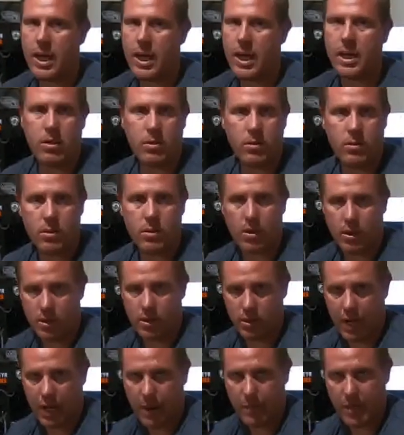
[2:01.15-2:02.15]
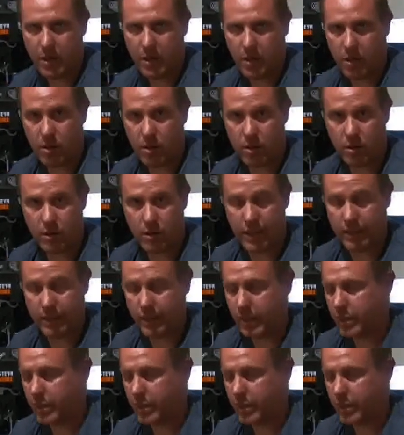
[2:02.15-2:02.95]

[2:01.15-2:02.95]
H2s on how many are in the